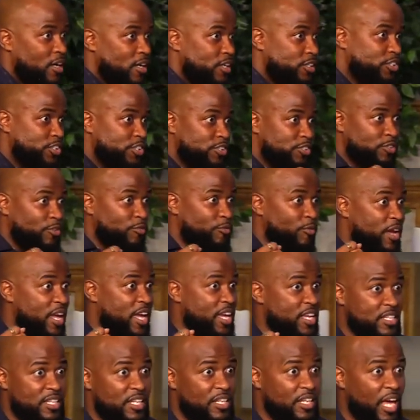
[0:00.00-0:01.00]
Sister
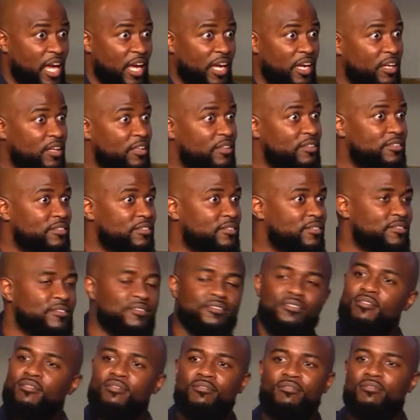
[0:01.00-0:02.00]
Red today.
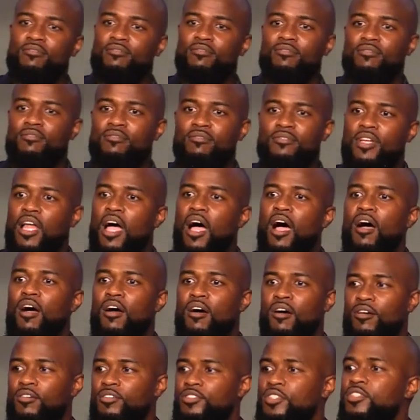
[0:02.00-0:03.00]

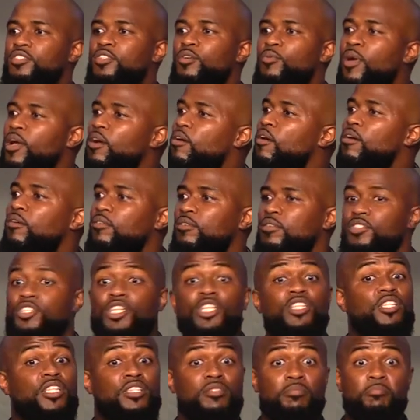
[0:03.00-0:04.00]
No, Sister Red,
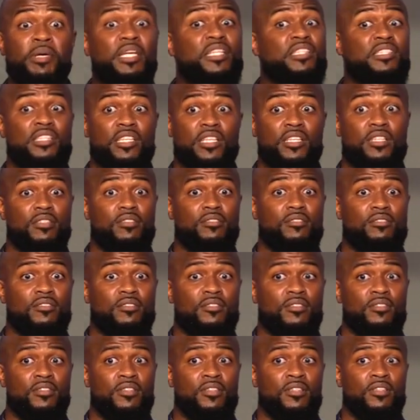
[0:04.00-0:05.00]
she just missed it.
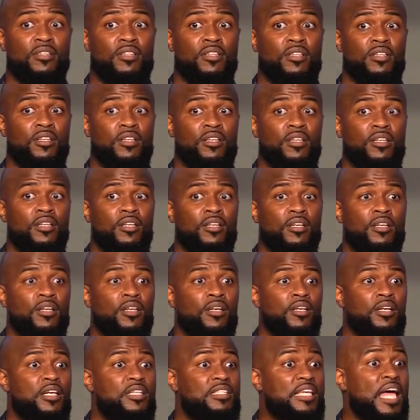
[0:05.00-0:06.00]

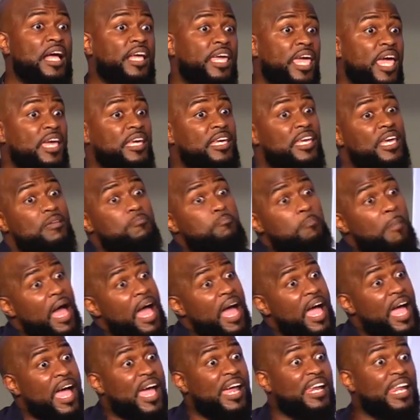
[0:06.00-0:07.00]
Because I can't get
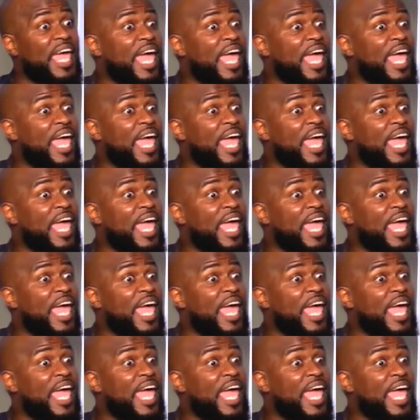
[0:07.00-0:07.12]
mine